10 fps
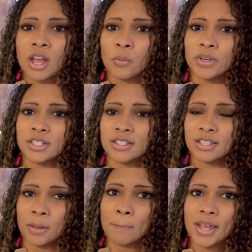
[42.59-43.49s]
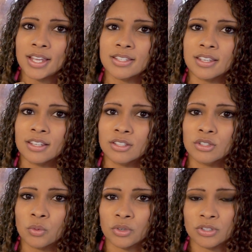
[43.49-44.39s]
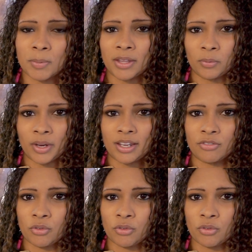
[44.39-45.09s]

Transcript: which is an amazing source, by the way,